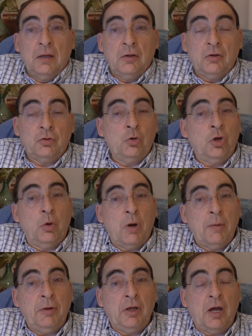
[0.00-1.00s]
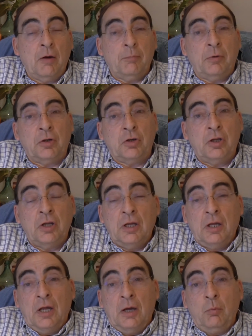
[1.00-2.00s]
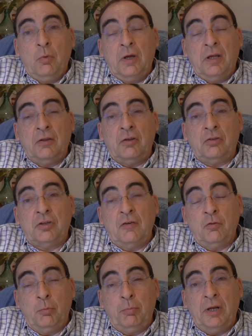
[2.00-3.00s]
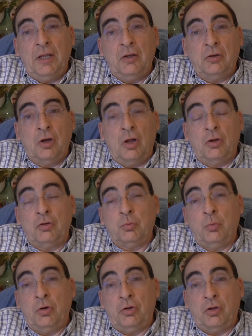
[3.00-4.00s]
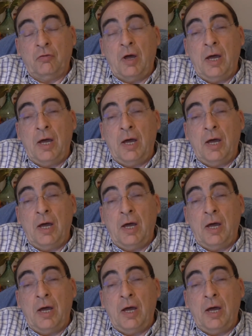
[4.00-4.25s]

the Saudi Arabian government with several billion dollars worth of